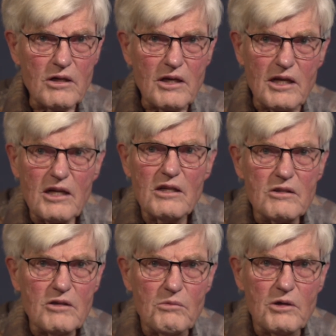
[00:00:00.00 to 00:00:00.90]

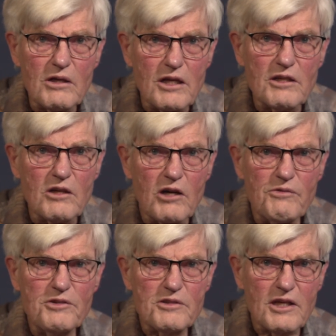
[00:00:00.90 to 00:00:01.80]
England somewhere, London
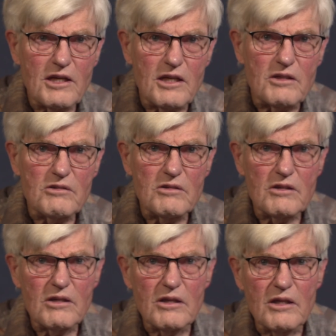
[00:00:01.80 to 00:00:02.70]
office, I guess.
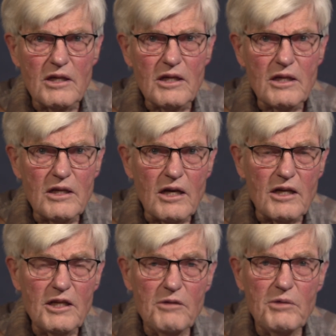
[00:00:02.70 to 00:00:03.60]

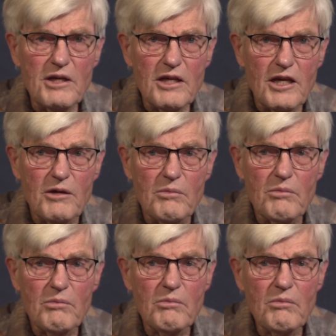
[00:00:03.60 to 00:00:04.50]
And he
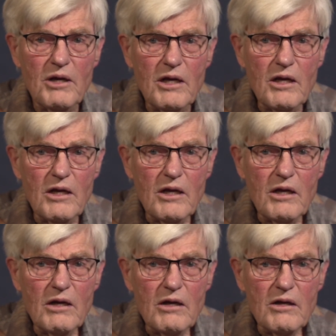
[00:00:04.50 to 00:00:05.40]
became
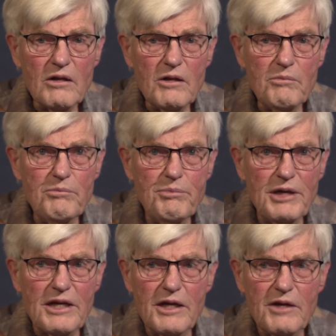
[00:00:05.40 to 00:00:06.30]
the
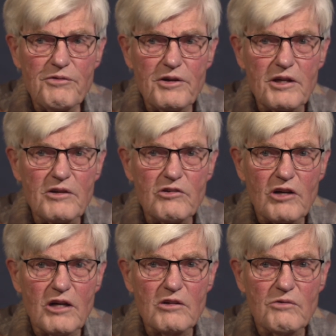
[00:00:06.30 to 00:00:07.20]
big jefe in
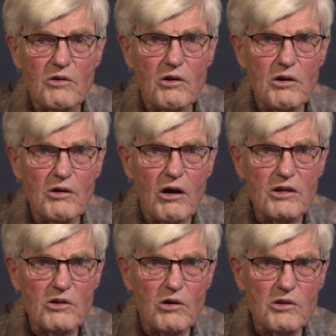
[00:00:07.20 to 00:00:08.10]
charge of all
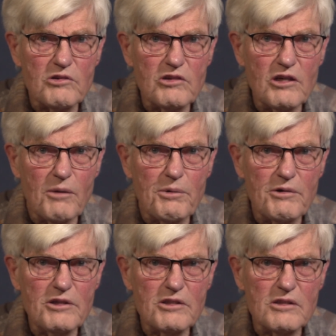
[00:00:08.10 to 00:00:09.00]
North Sea
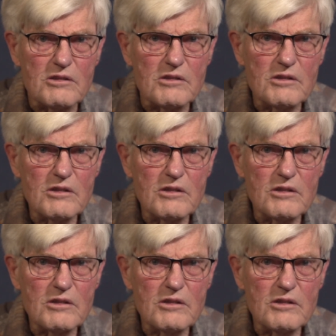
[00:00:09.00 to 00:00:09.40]
operations.